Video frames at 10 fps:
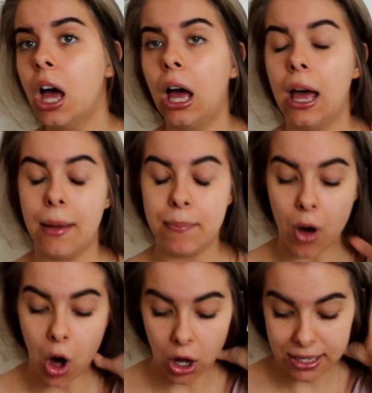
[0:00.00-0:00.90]

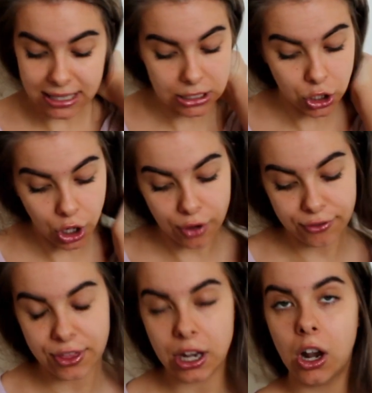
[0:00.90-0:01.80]
I didn't go
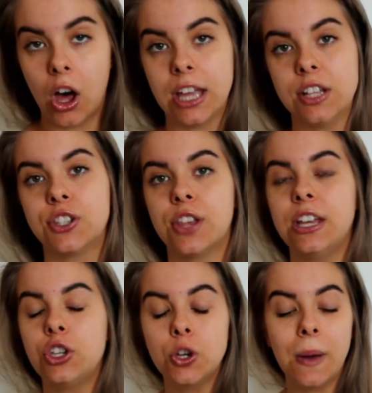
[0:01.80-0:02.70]
for the light, so
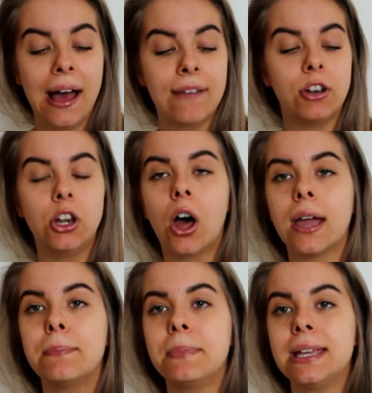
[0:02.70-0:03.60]
they do have
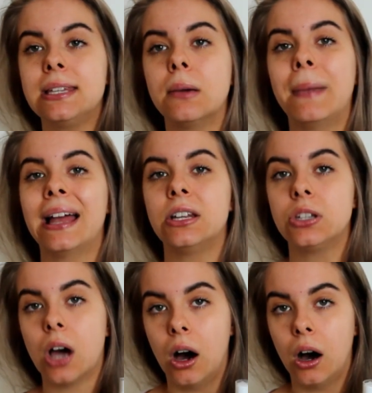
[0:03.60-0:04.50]
light, medium and
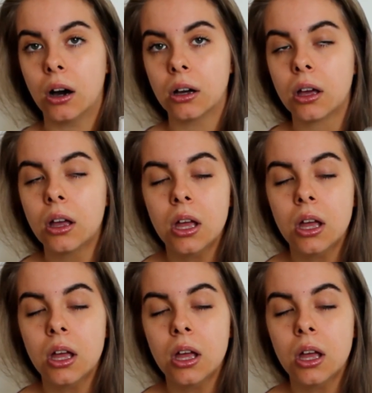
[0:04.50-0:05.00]
dark.